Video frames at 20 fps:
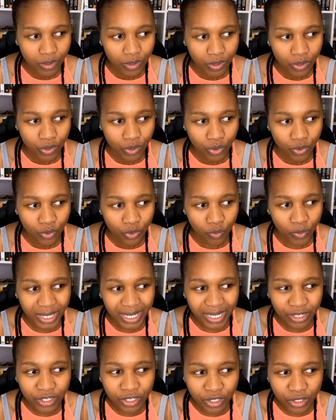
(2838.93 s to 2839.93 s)
When a
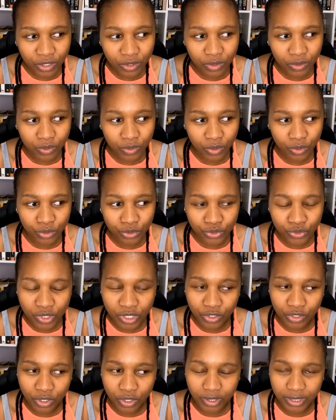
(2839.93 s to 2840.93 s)
girl goes to a
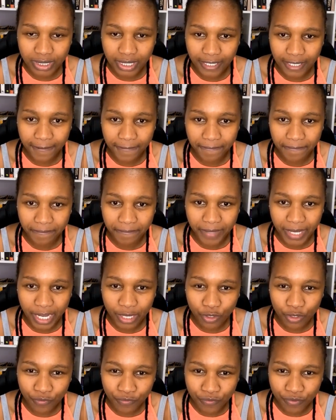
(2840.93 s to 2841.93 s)
doctor,
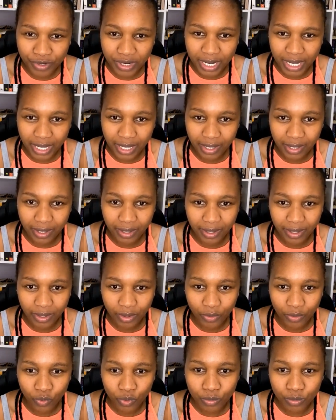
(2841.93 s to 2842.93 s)
ayofuna
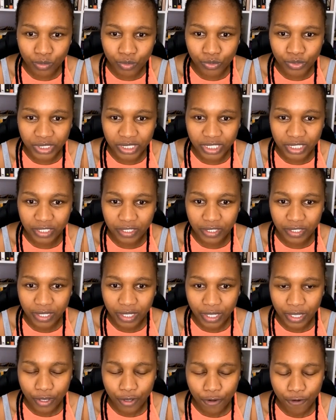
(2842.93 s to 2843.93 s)
umuti
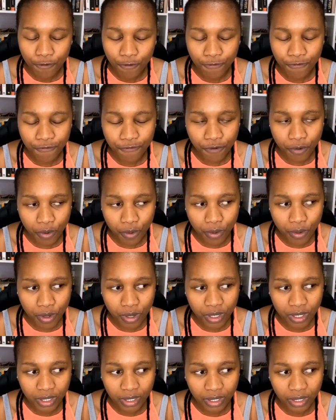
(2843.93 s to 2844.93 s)
for
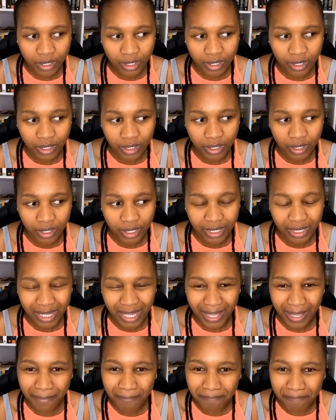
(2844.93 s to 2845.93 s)
a
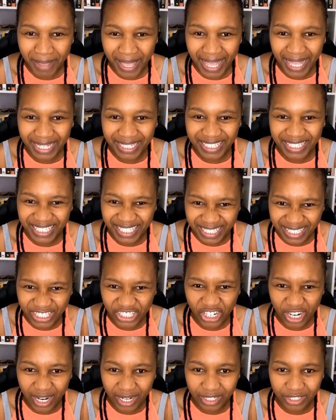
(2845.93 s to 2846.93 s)
bad
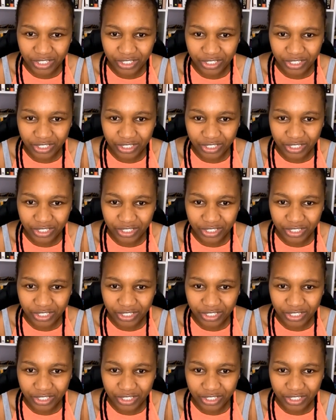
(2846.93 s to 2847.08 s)
discharge,